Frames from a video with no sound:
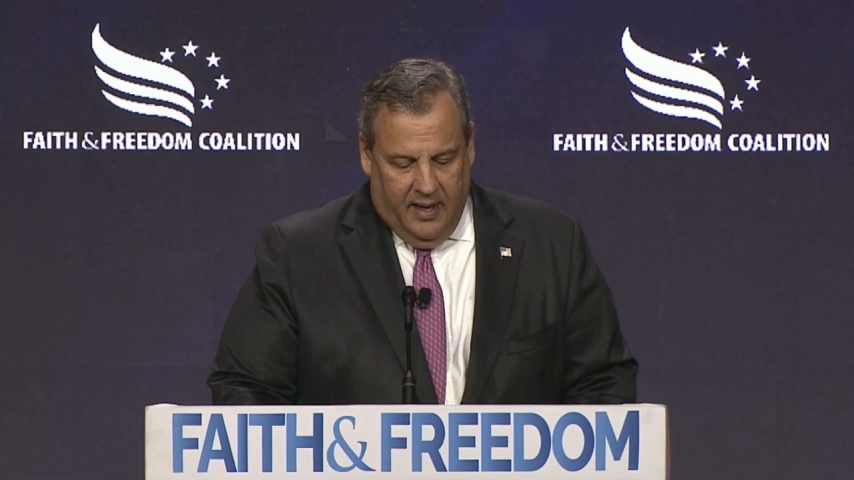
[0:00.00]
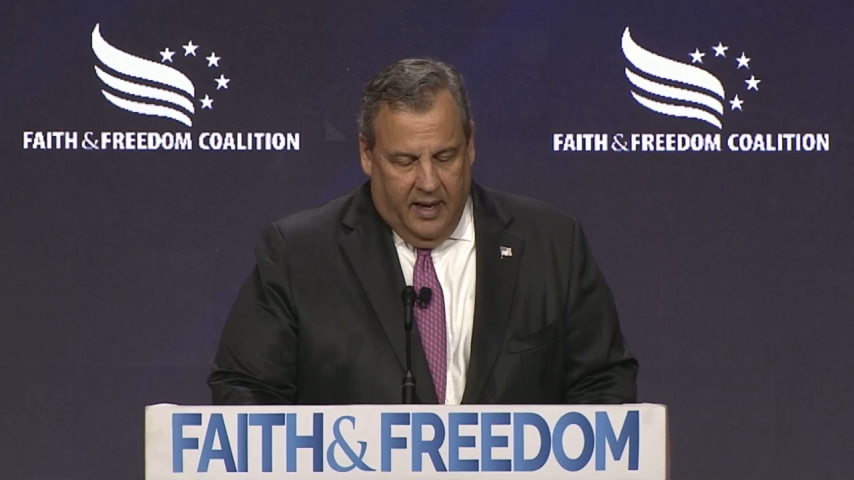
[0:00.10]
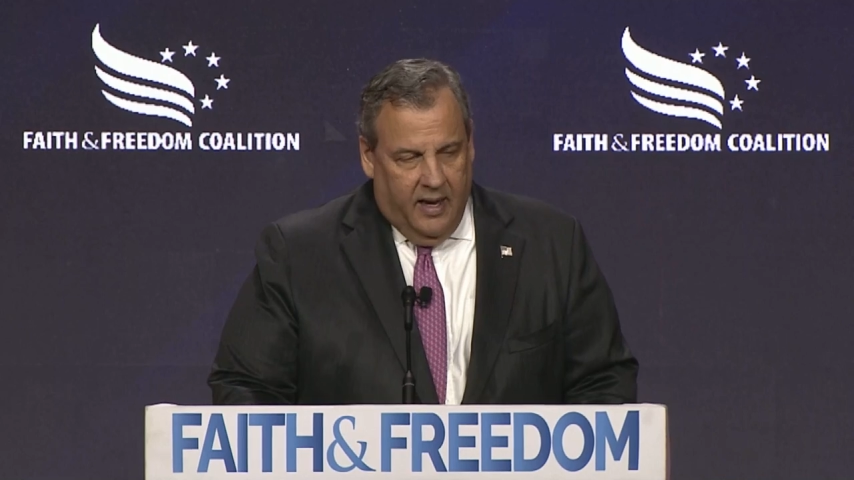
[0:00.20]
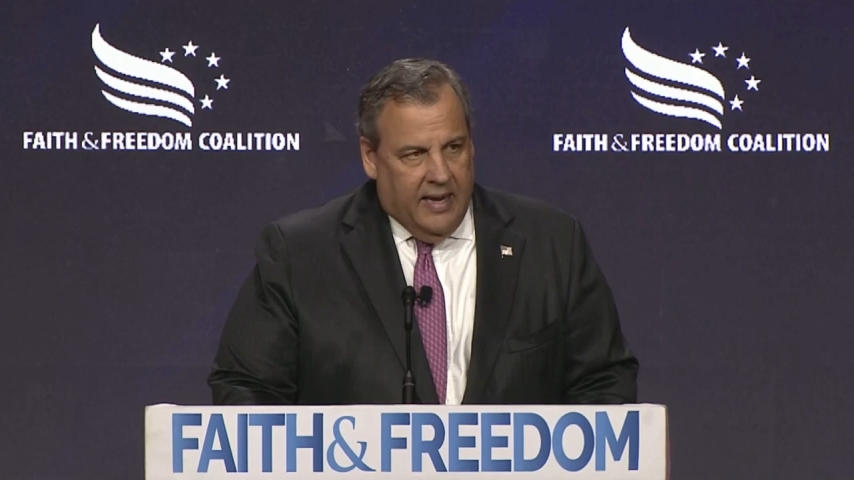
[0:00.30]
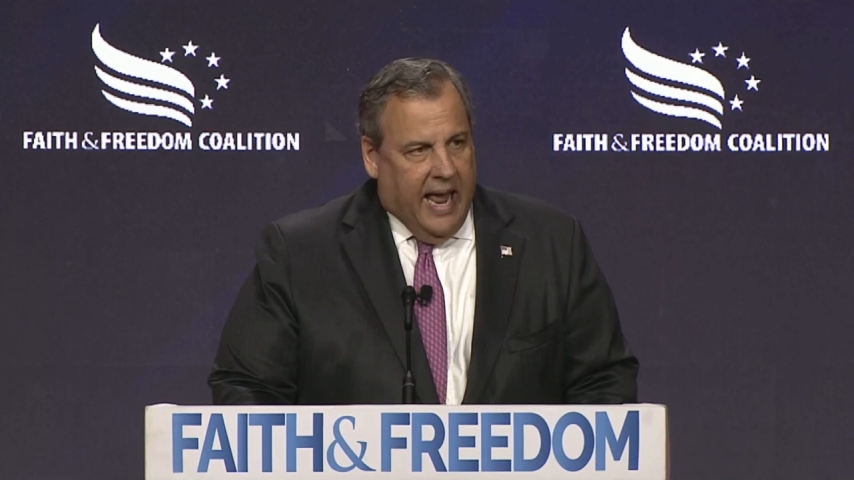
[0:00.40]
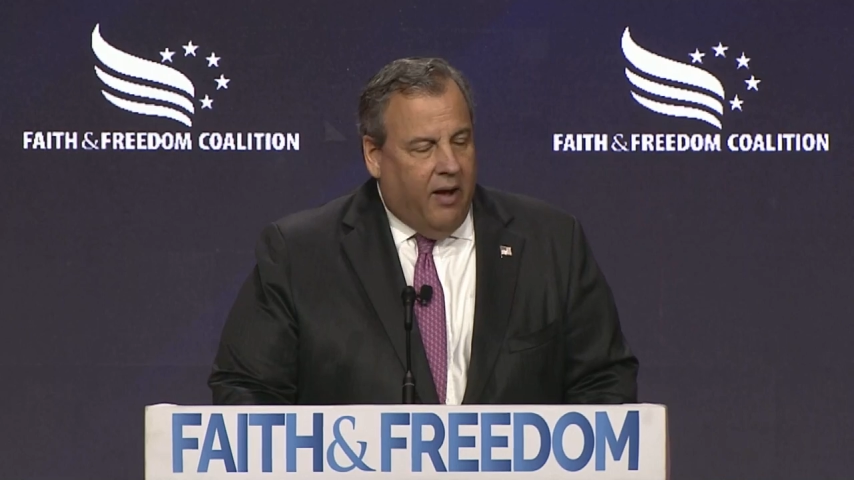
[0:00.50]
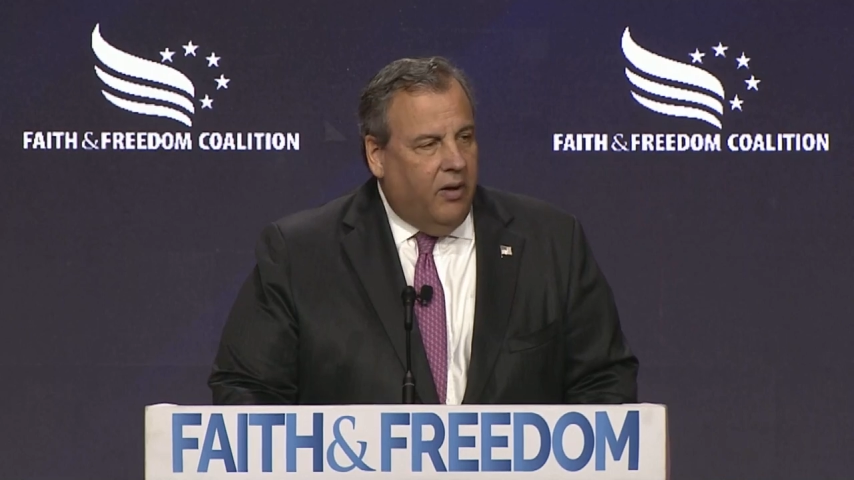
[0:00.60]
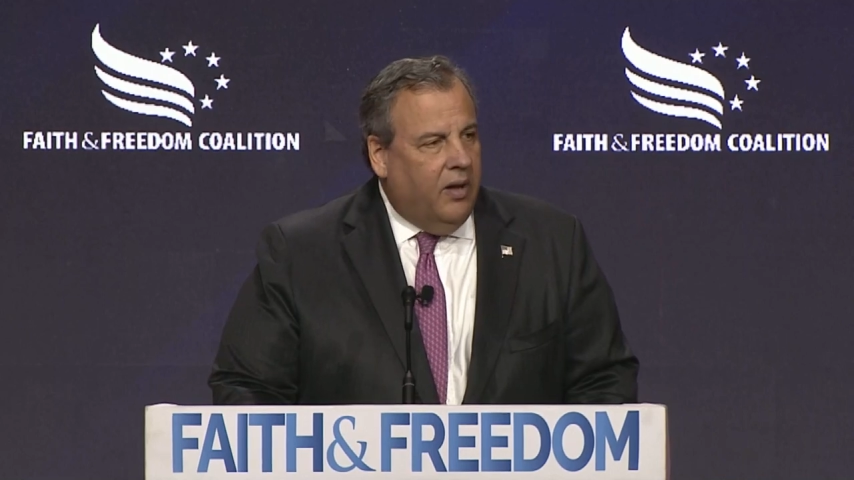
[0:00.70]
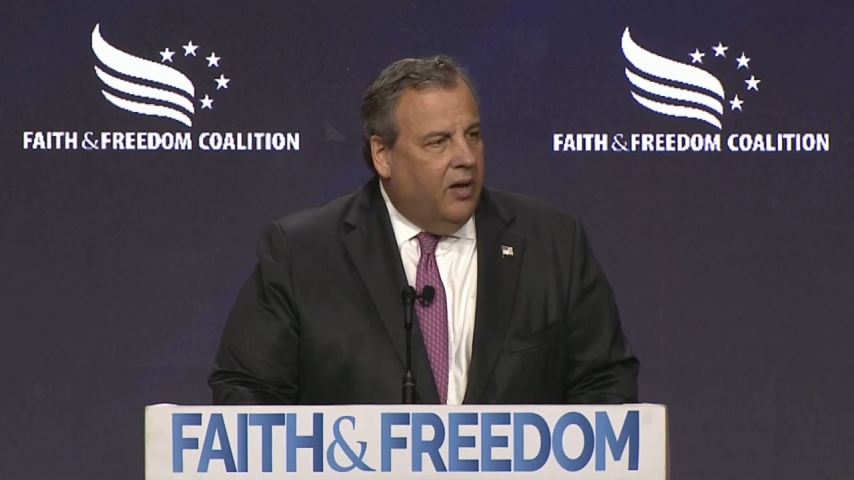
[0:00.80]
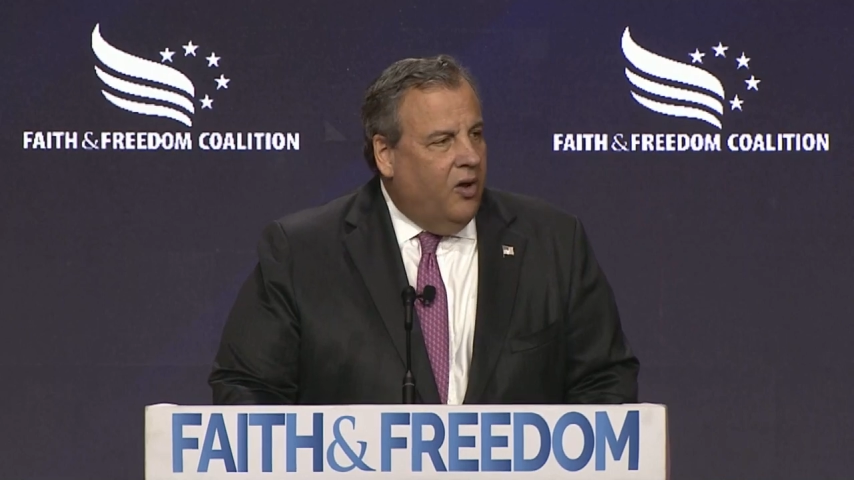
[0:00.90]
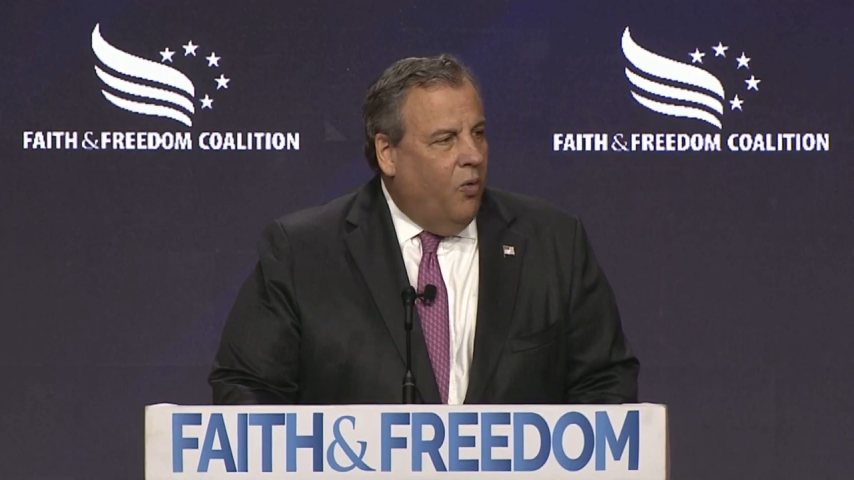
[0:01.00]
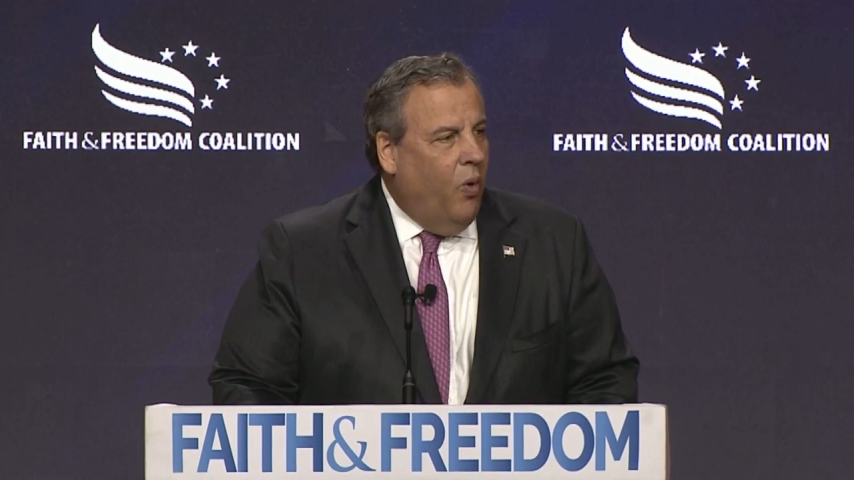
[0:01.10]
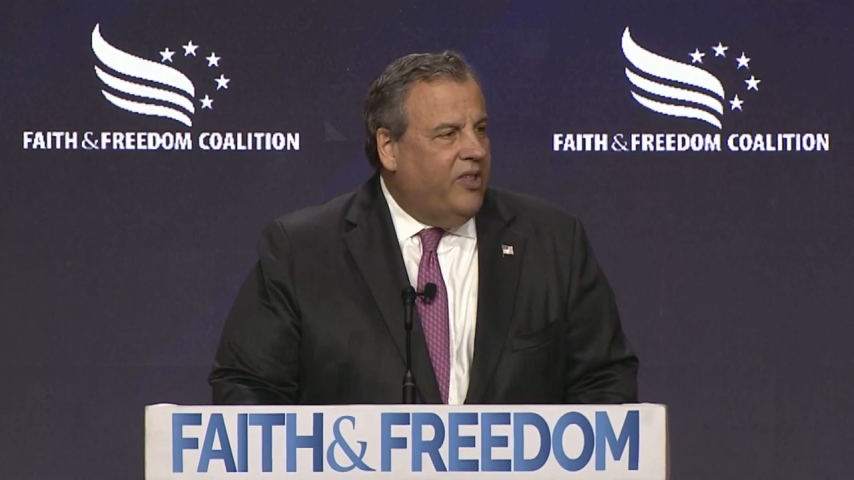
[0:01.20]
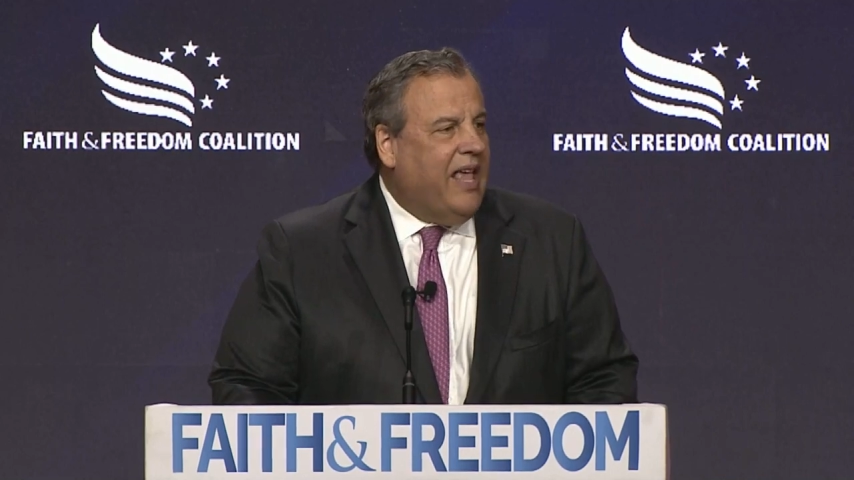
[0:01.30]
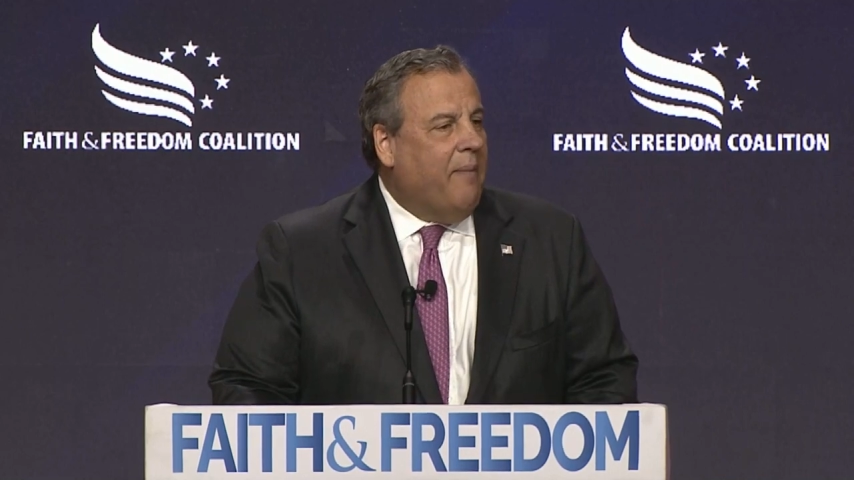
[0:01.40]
Now, what does that